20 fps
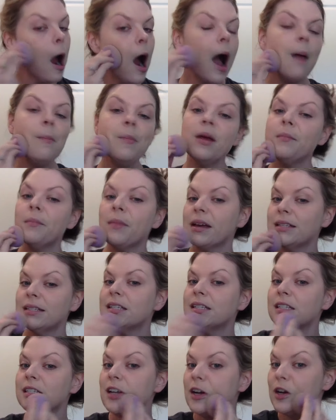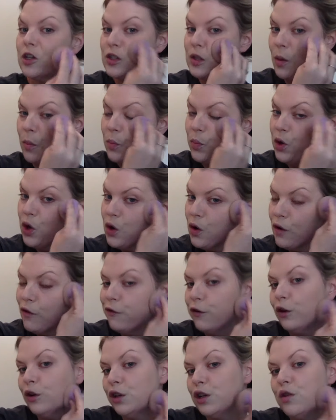I'm in my sister's
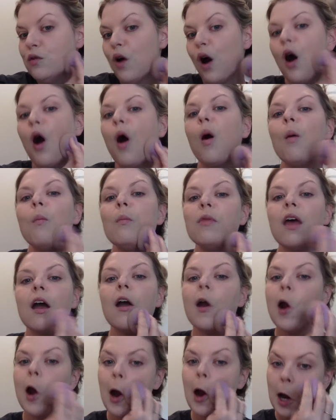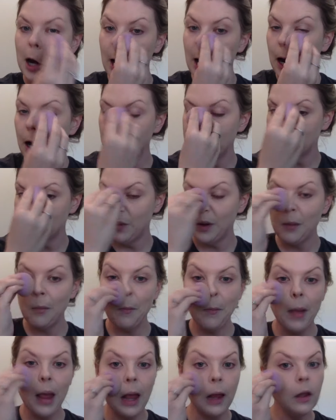beautiful new home that her and her
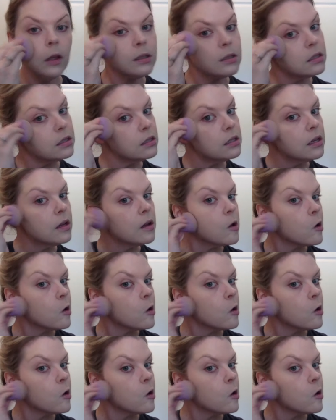husband built.